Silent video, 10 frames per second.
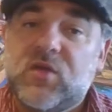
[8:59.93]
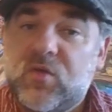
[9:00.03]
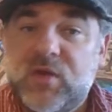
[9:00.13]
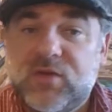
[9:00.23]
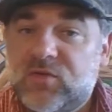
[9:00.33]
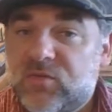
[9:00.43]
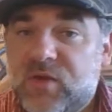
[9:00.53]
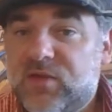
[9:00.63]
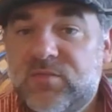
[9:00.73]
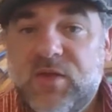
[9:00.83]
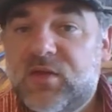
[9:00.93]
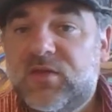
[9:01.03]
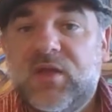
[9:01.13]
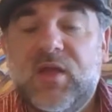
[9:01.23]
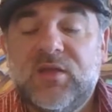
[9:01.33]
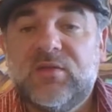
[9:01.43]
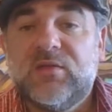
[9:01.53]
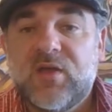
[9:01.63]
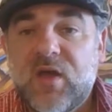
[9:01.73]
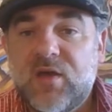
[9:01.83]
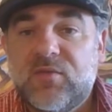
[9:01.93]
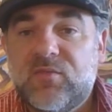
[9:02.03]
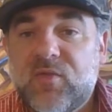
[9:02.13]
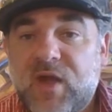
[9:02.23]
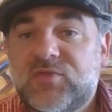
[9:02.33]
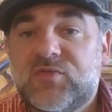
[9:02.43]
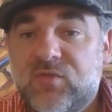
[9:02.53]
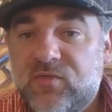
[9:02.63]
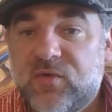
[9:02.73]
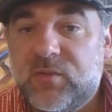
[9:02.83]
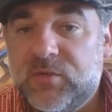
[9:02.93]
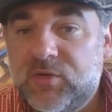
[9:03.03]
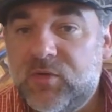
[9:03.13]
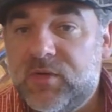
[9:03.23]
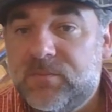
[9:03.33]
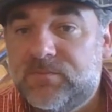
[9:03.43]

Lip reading: going into rings because it's not rational for him to do it.